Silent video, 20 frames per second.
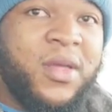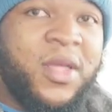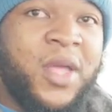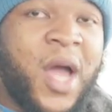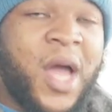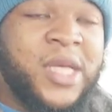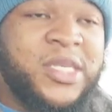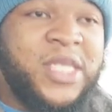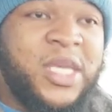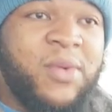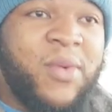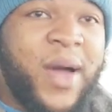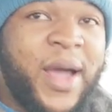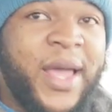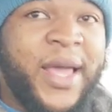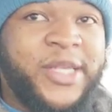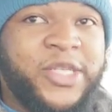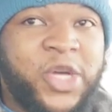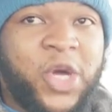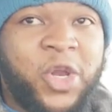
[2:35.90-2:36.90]
Y'all see
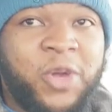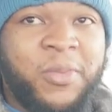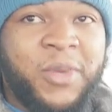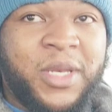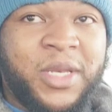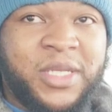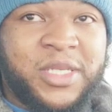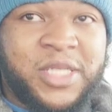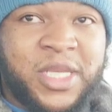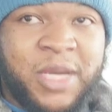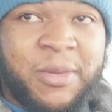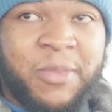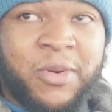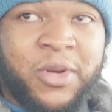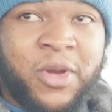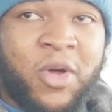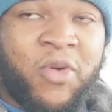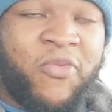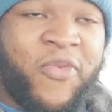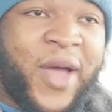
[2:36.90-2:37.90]
why they told him in
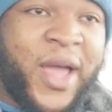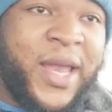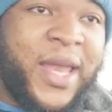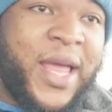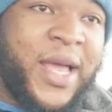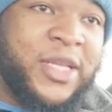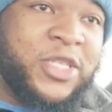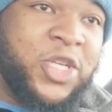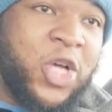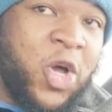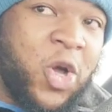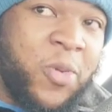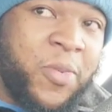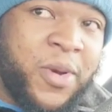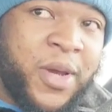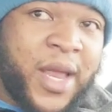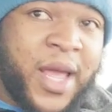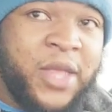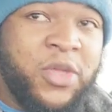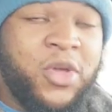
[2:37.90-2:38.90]
December, don't fight in
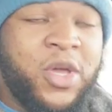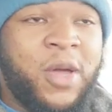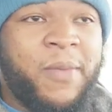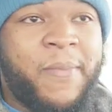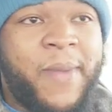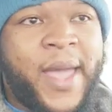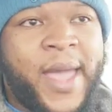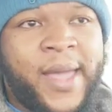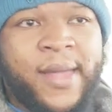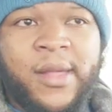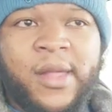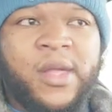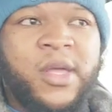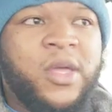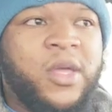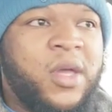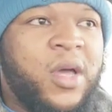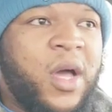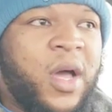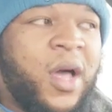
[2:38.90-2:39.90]
October. Now you come back,
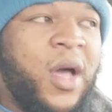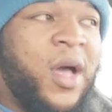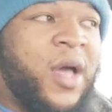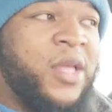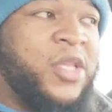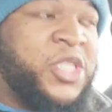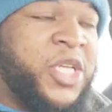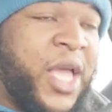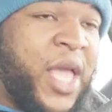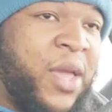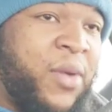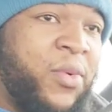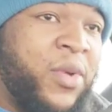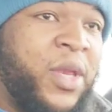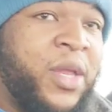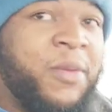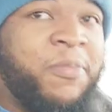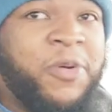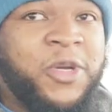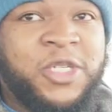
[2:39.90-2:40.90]
uh, Jane, we
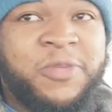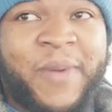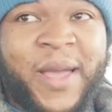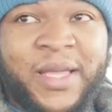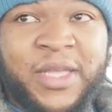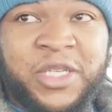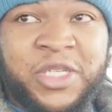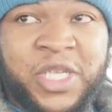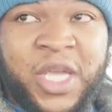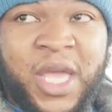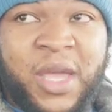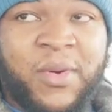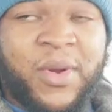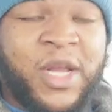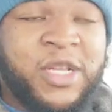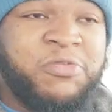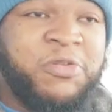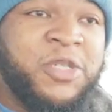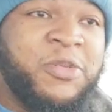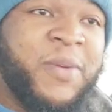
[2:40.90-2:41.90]
need to push back to January.
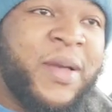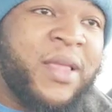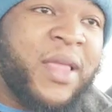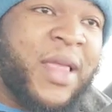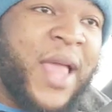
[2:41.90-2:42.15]
Let's push back.